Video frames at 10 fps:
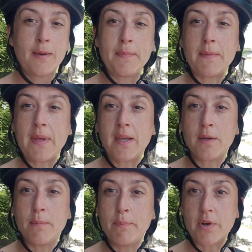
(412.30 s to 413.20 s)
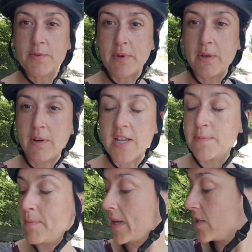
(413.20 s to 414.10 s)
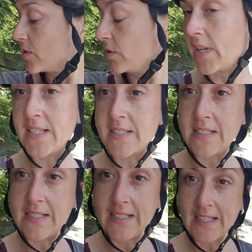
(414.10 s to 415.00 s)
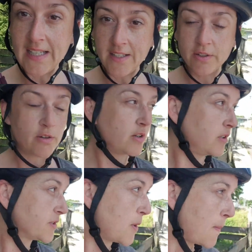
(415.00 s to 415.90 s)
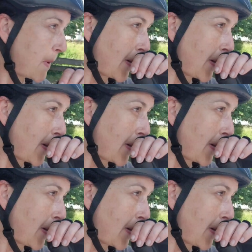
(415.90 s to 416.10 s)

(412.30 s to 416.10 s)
Been making boss progress. My bike's all nice and clean, oiled up.